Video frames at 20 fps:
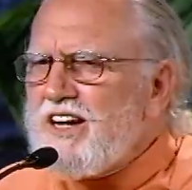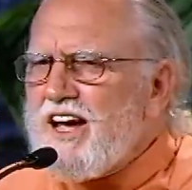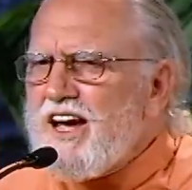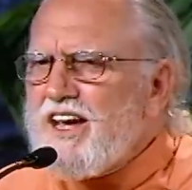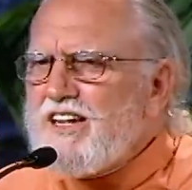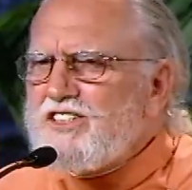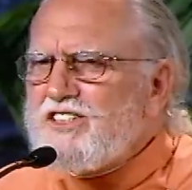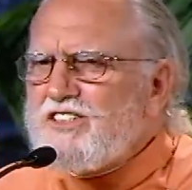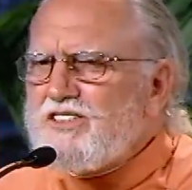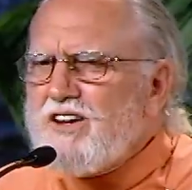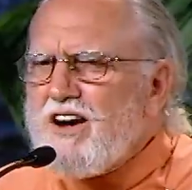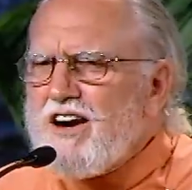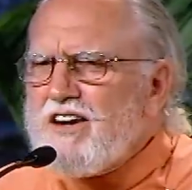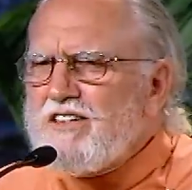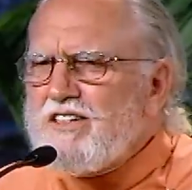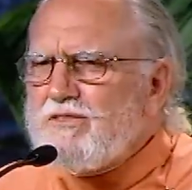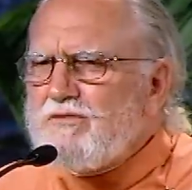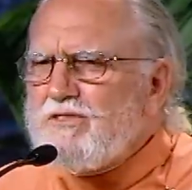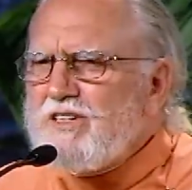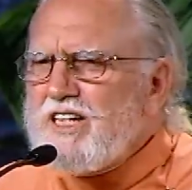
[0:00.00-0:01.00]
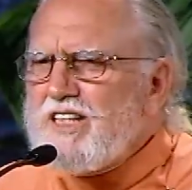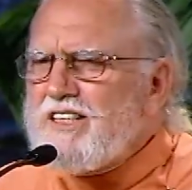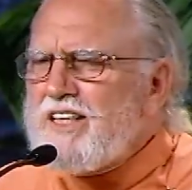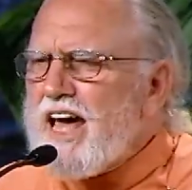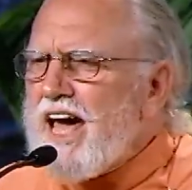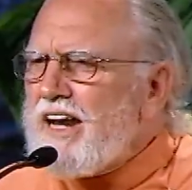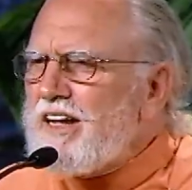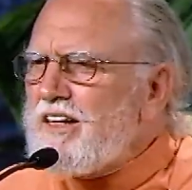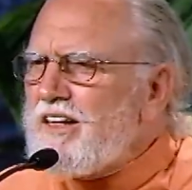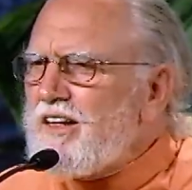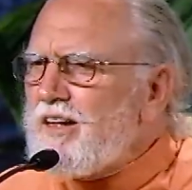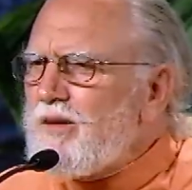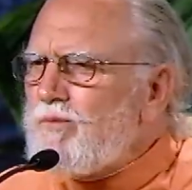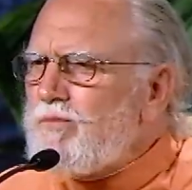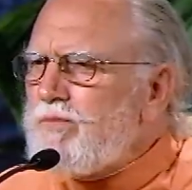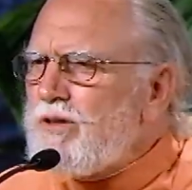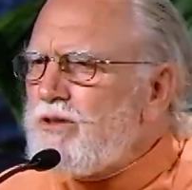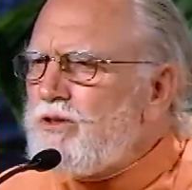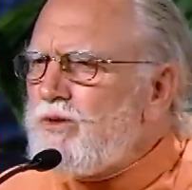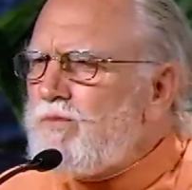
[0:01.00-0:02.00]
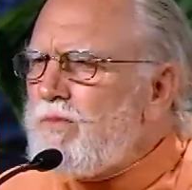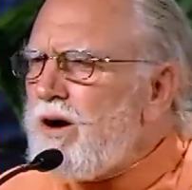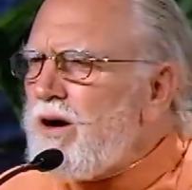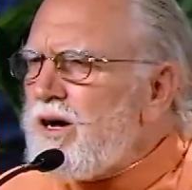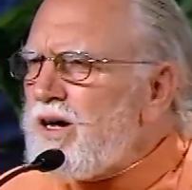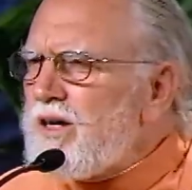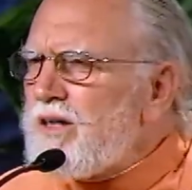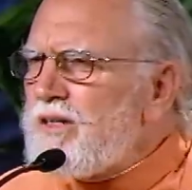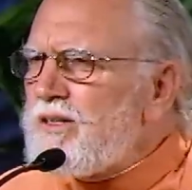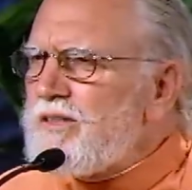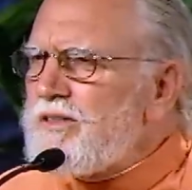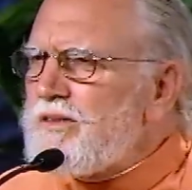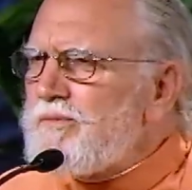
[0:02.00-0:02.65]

I started to read that little blue book.